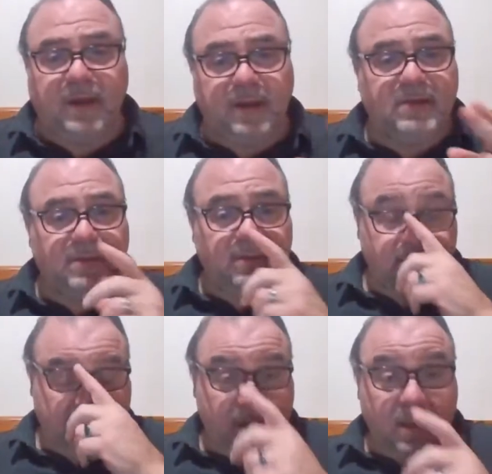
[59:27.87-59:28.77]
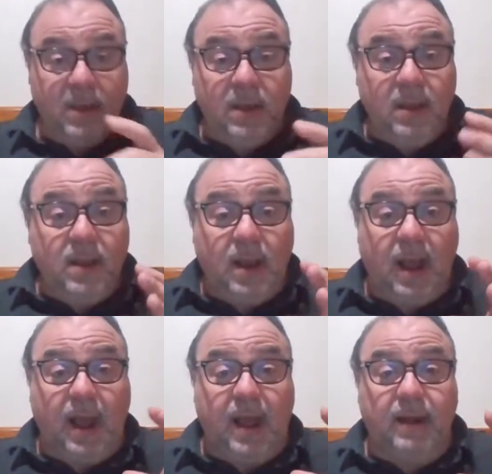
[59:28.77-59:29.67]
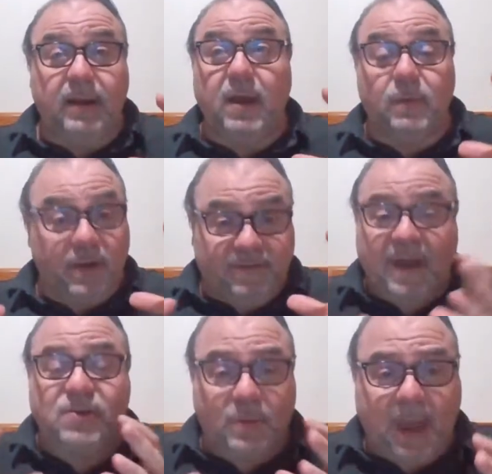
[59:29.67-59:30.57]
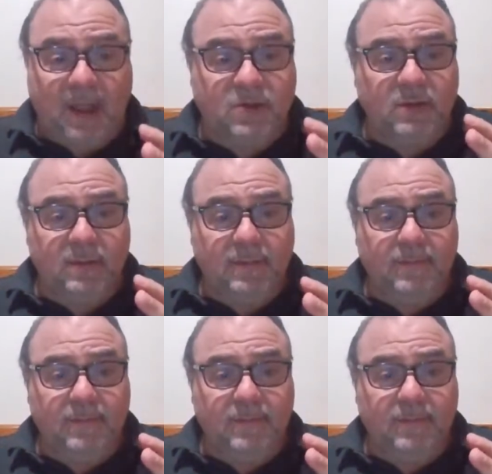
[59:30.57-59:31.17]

this on a revenge match.